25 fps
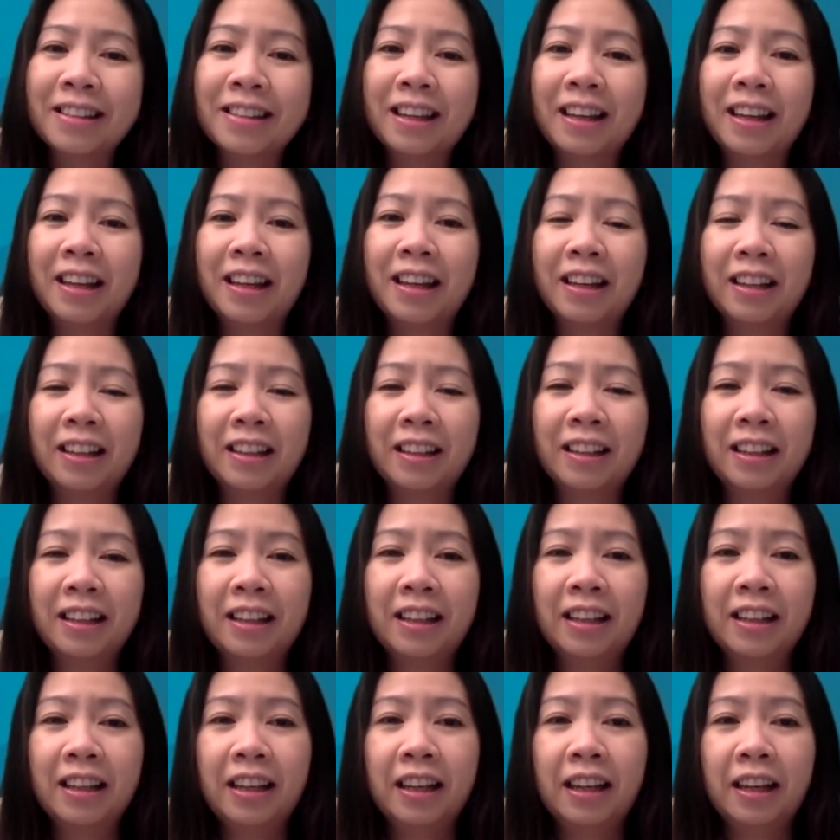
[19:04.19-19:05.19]
Oh,
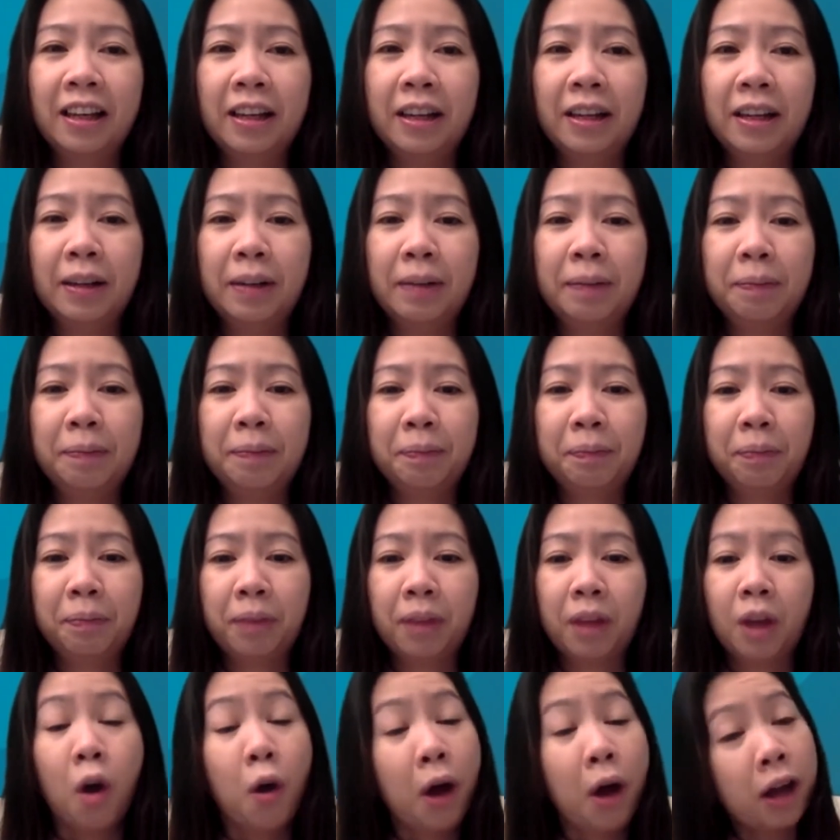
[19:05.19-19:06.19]

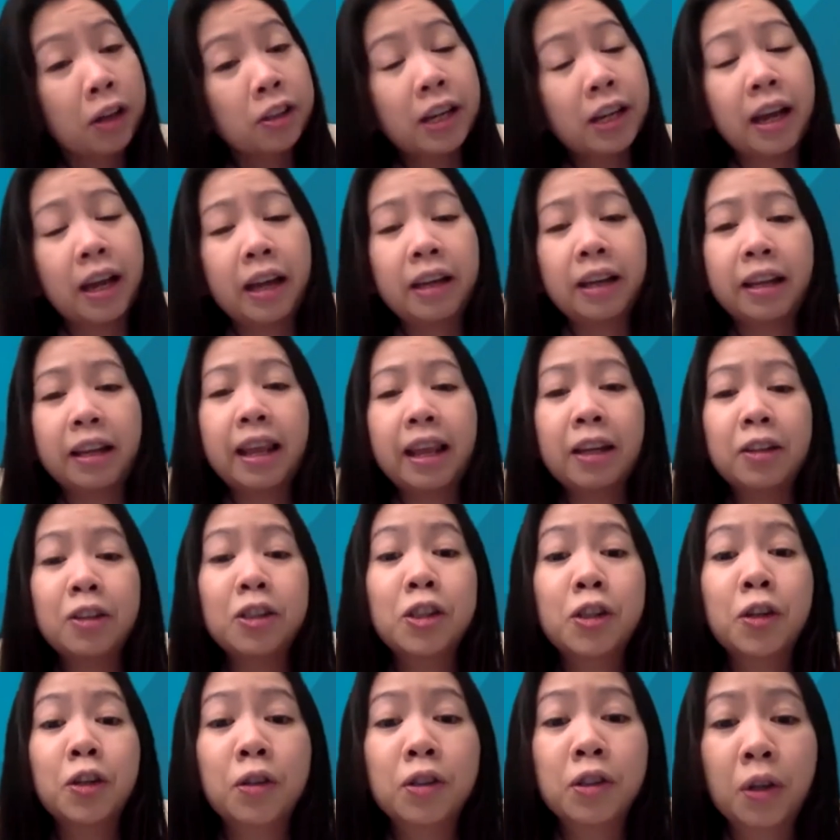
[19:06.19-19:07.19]
actually, I'd like to
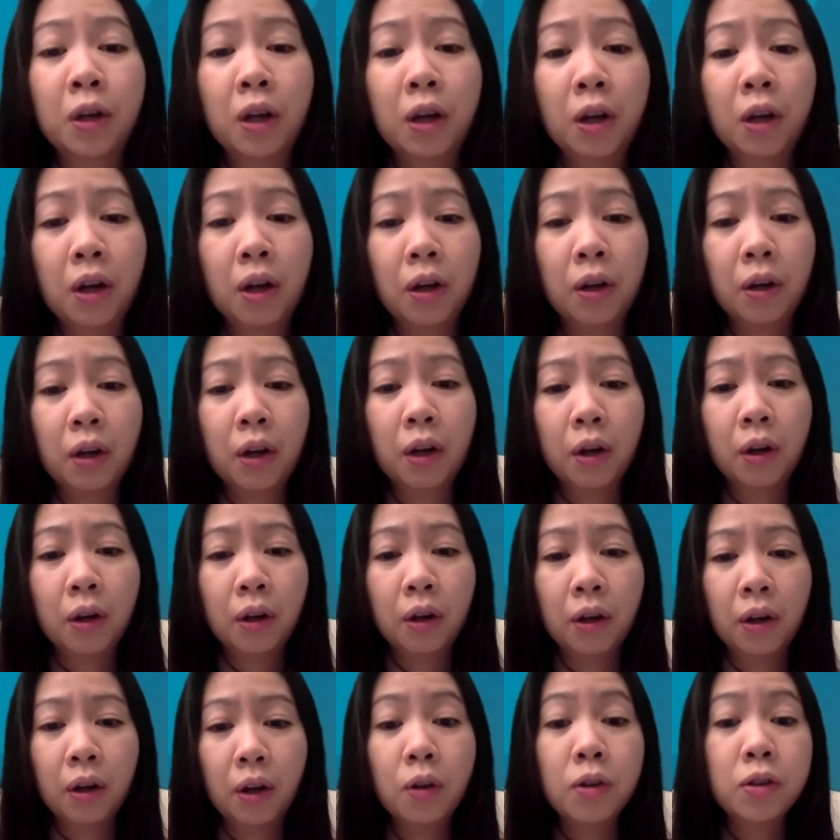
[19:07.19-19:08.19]
show.
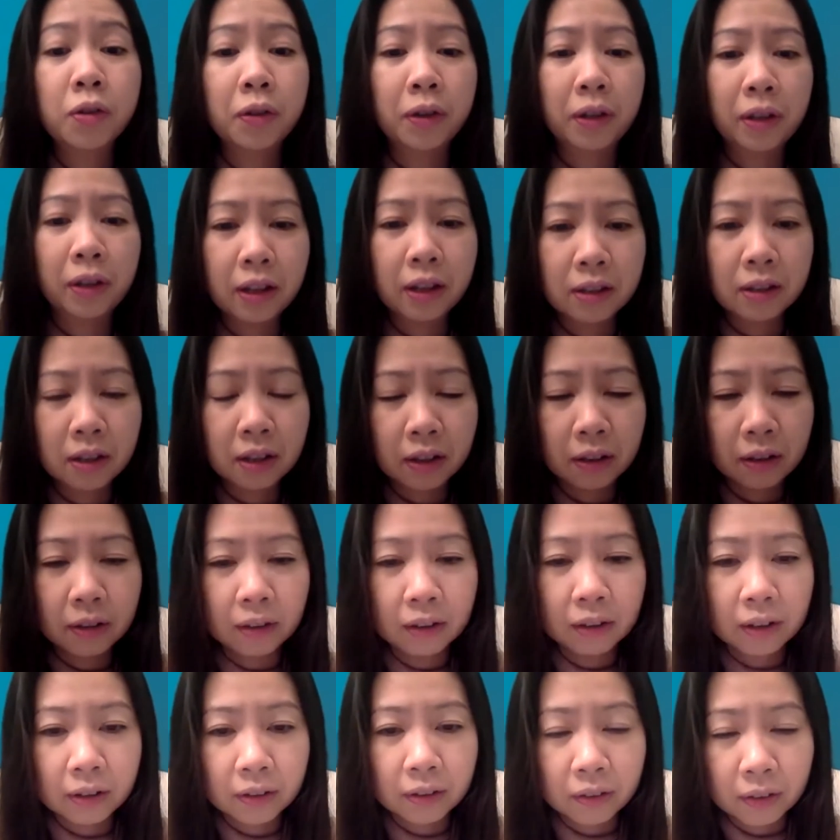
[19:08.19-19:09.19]
Oh, sorry.
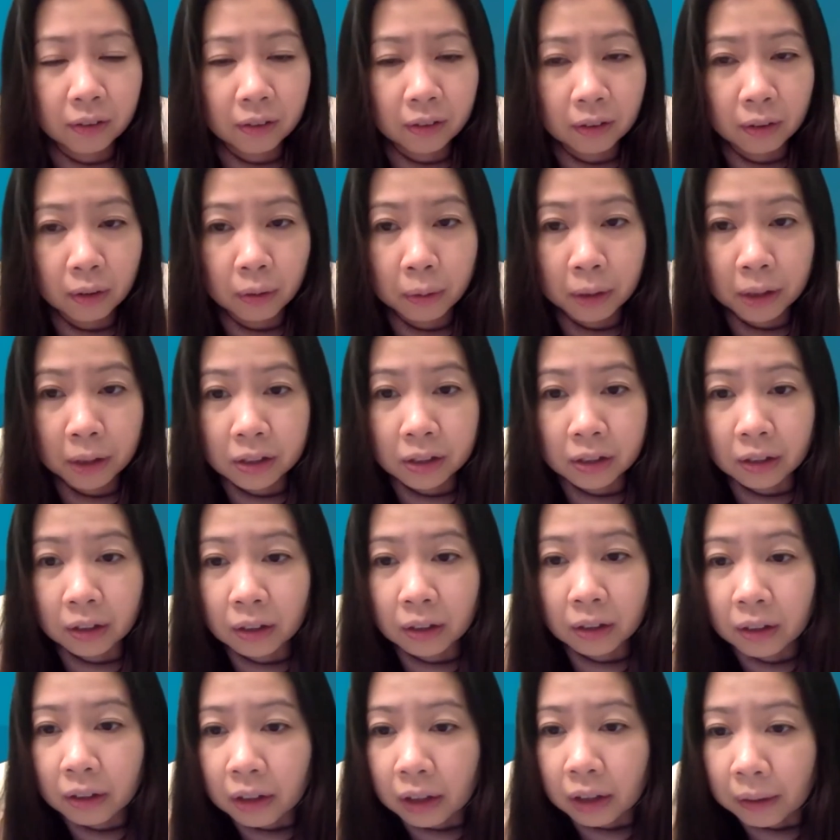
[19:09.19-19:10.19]
There's a question.
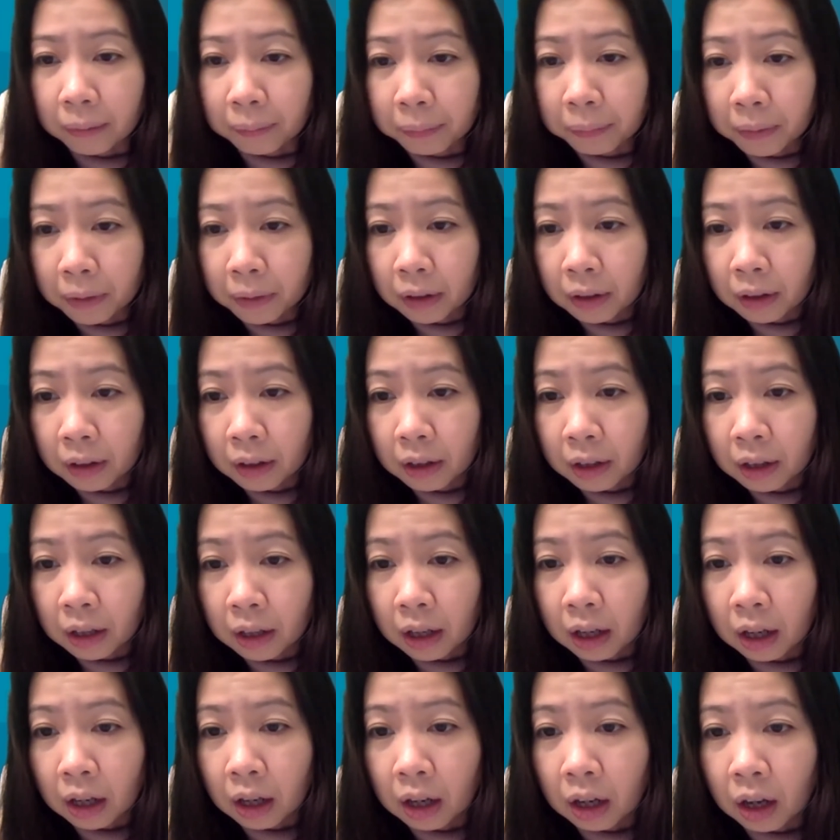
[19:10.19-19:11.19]
Yeah.
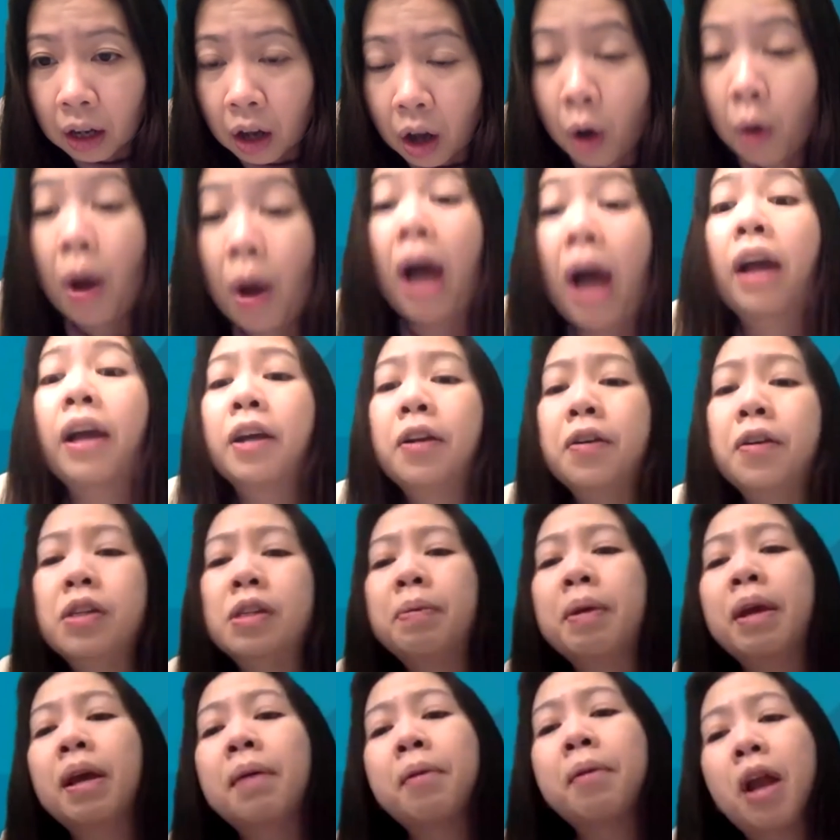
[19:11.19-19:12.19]
Oh, can you
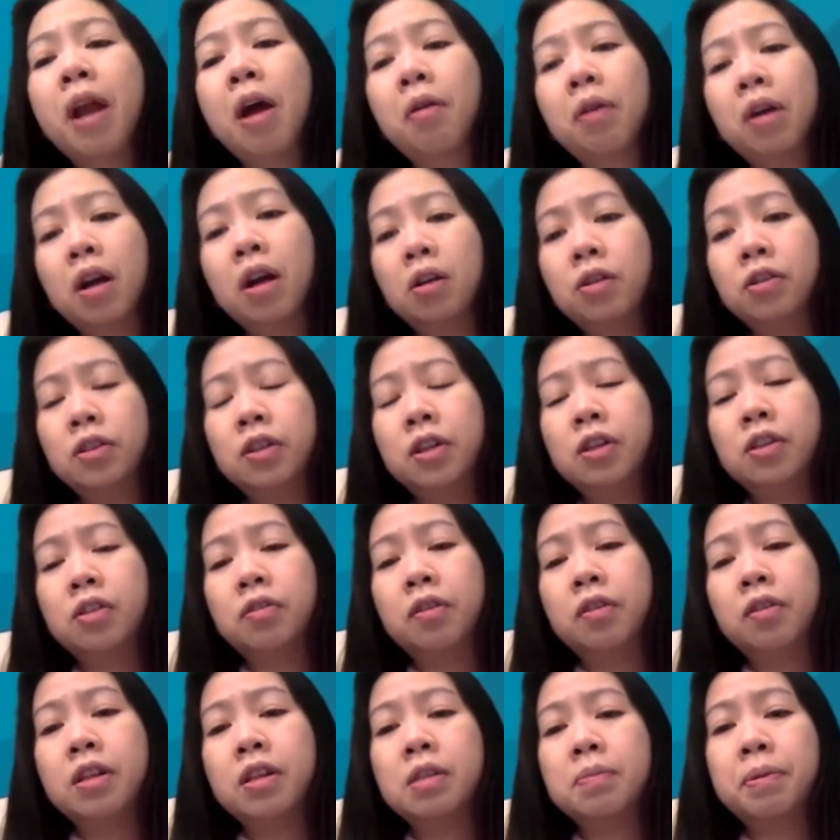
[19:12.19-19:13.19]
speak about how culture is
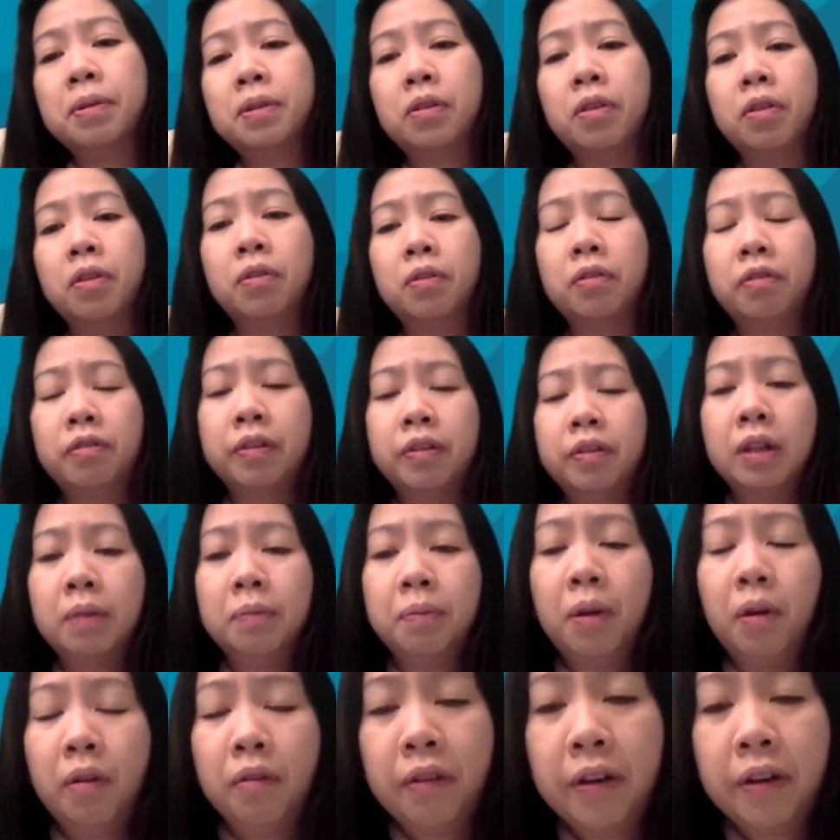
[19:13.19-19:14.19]
transmitted through film?
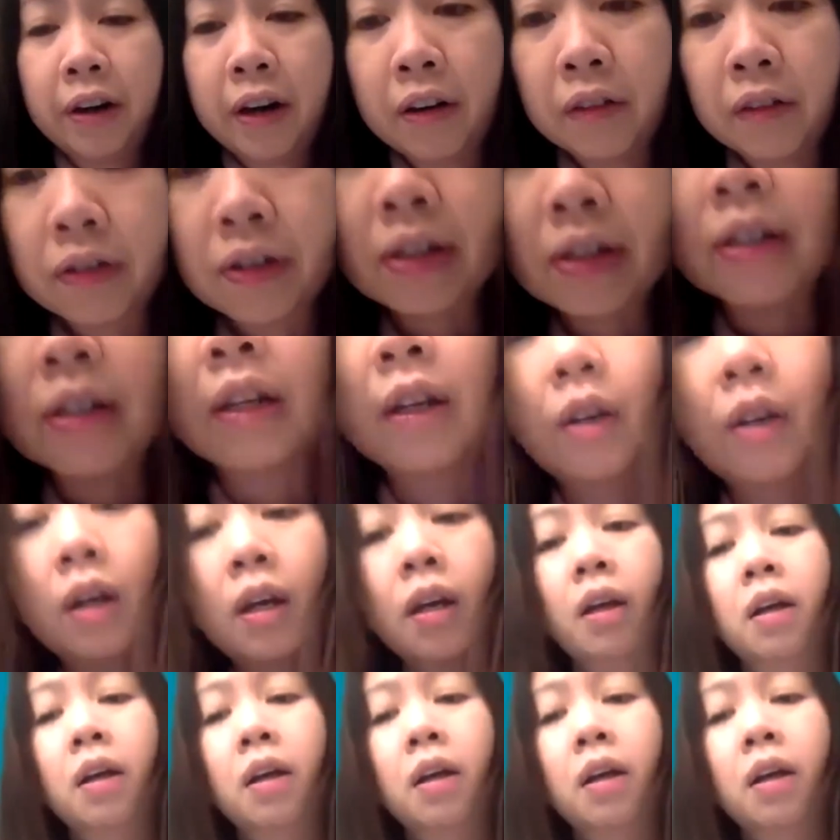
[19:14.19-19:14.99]
Oh, very interesting.